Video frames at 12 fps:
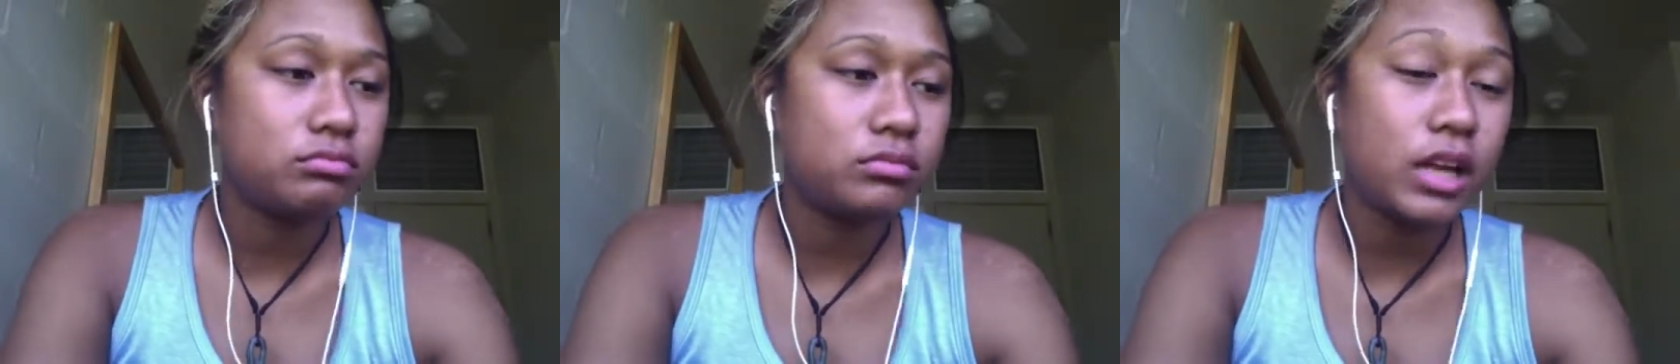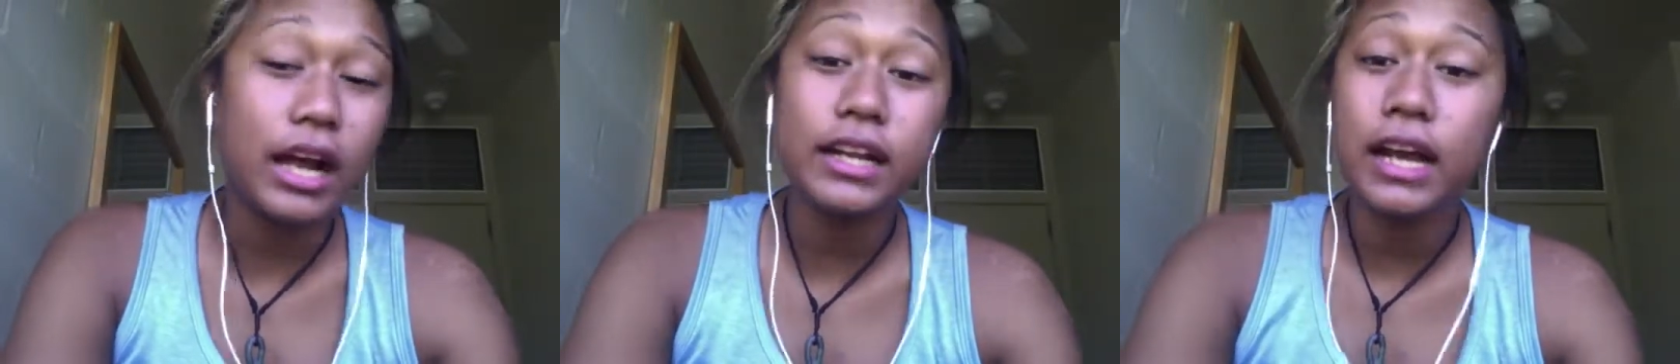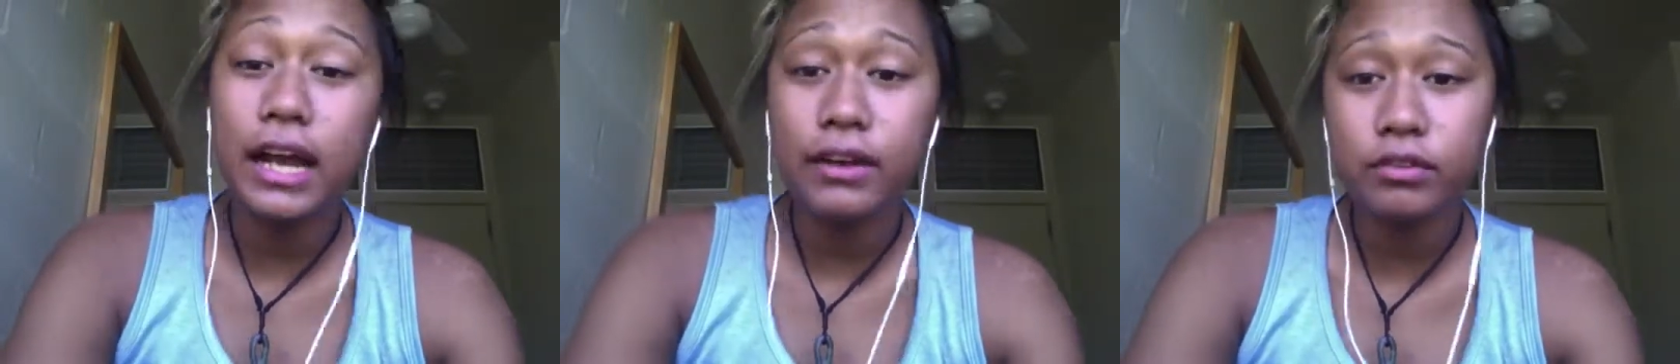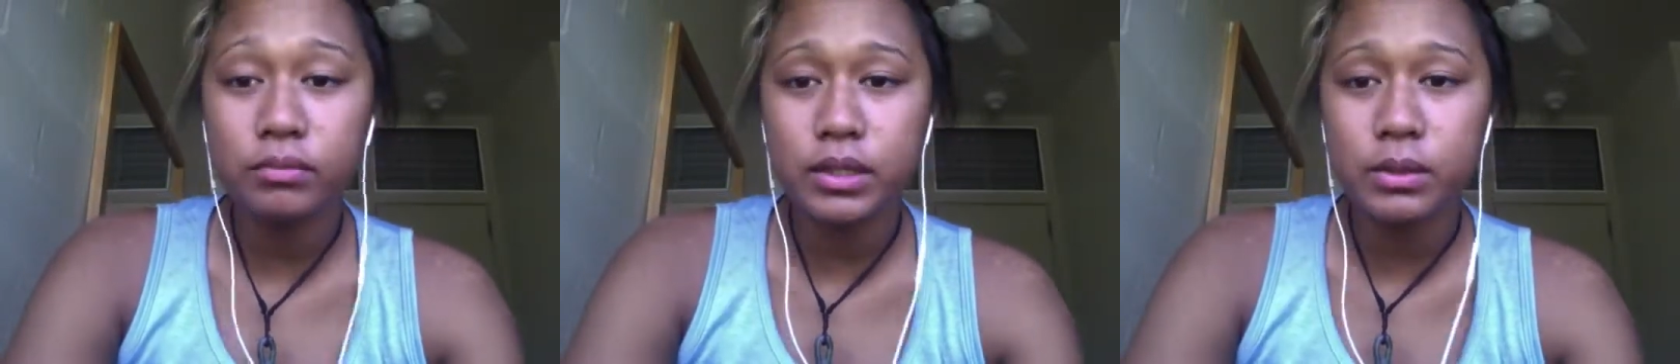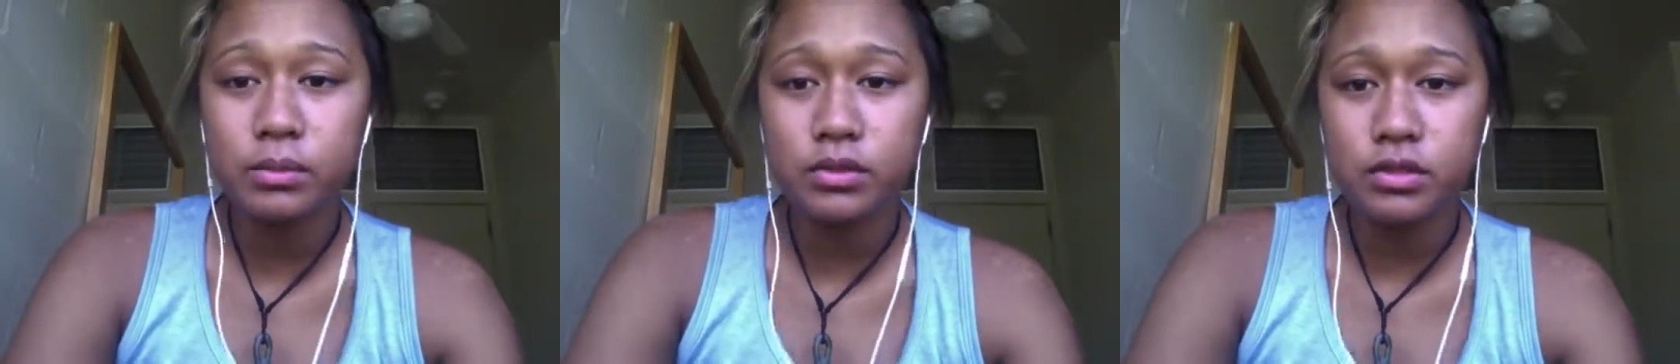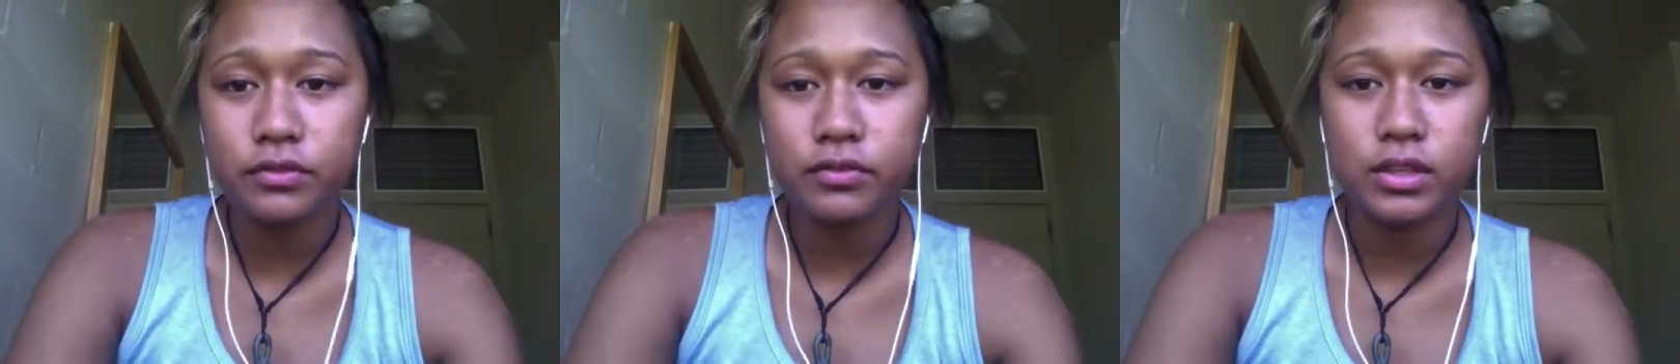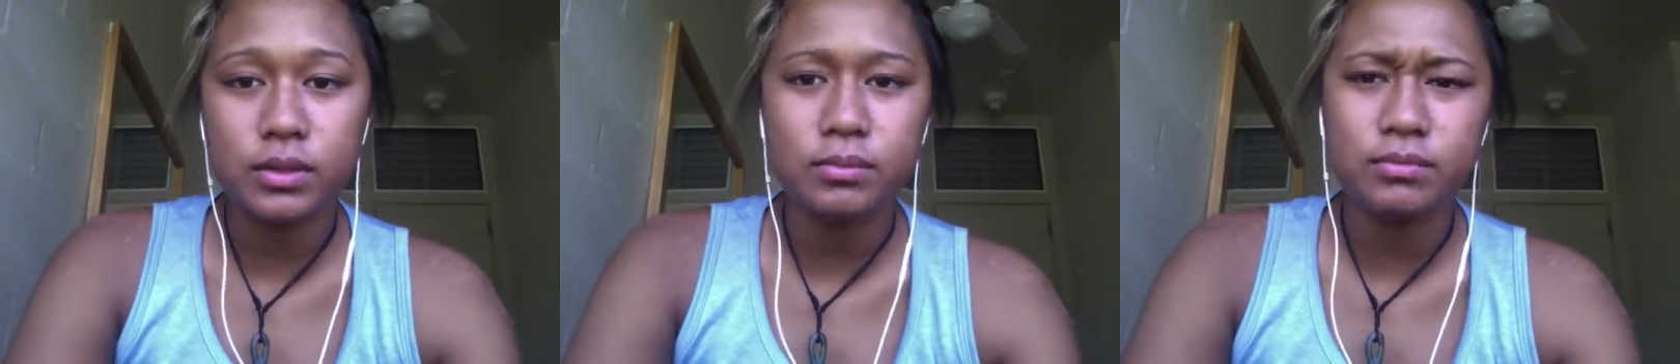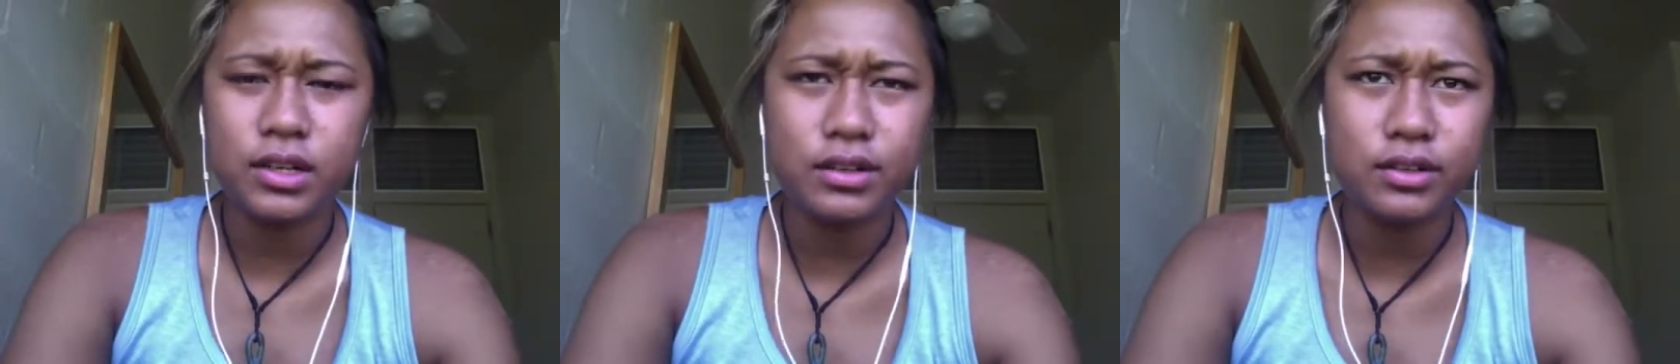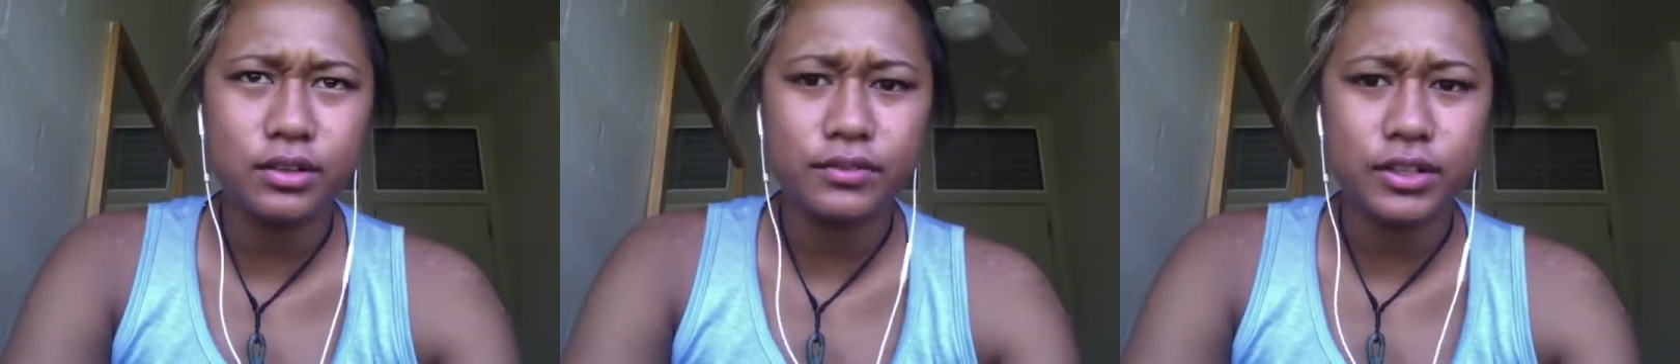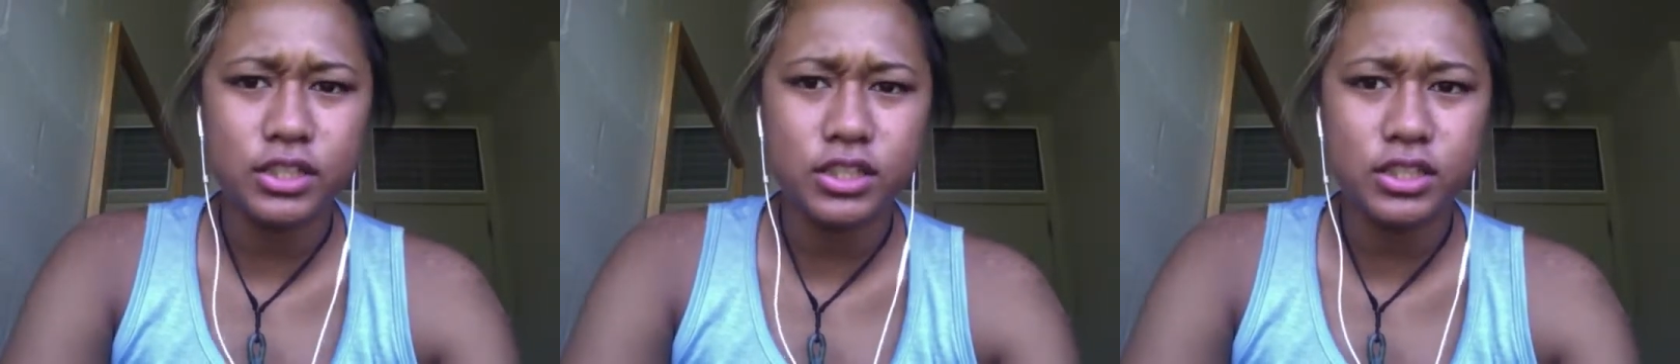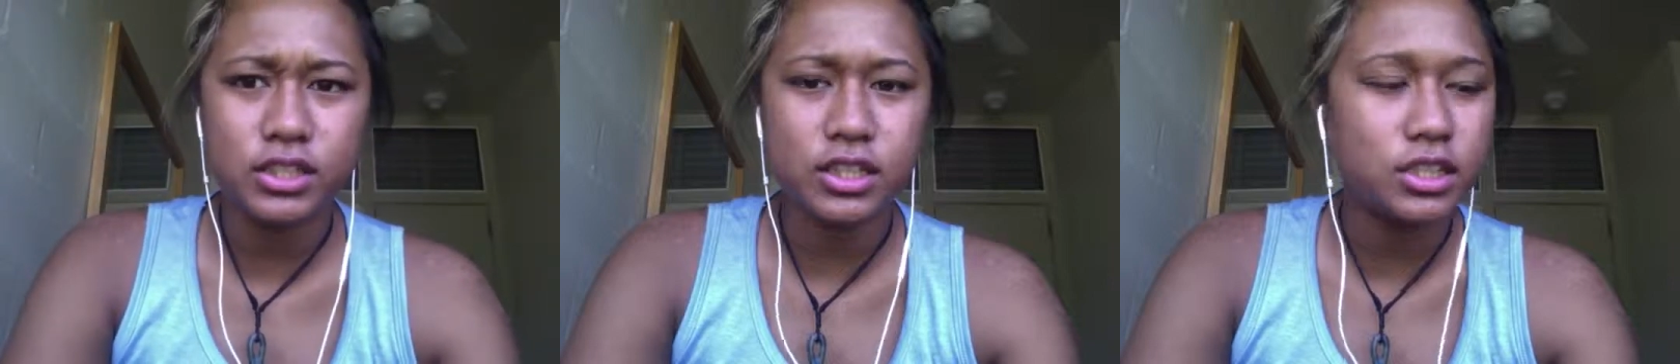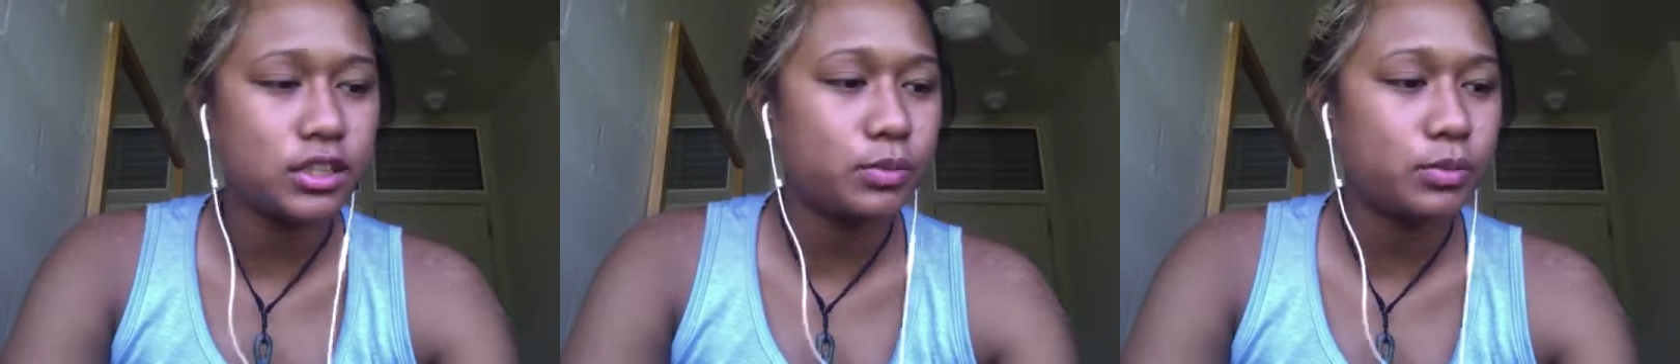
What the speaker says: I haven't played music for them. I don't know if I just said this,